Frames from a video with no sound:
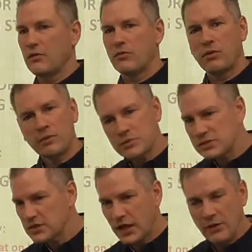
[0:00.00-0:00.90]
Well,
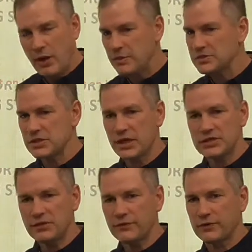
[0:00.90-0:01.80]
why was it not
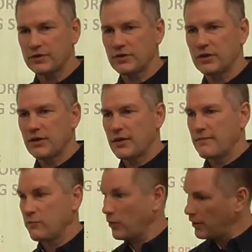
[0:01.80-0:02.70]
different?
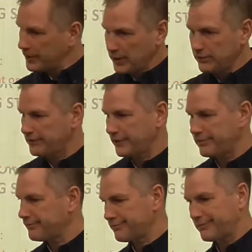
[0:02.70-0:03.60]
Well, because
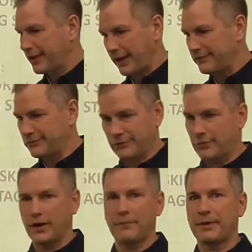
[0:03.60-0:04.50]
I just
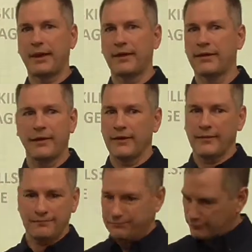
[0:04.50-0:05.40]
went up and I
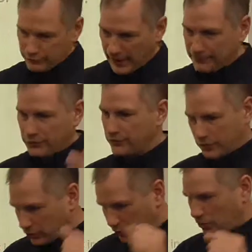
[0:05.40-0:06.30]
rapped on
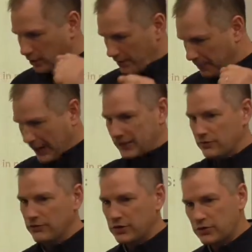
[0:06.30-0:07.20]
the door, I banged
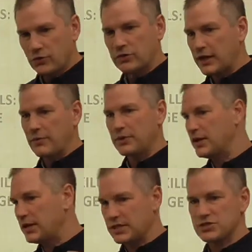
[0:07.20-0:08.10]
on the door, and I went
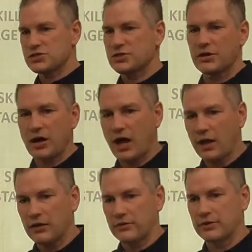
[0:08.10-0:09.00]
in and I just started
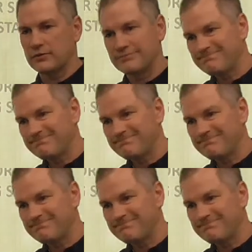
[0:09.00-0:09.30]
hollering.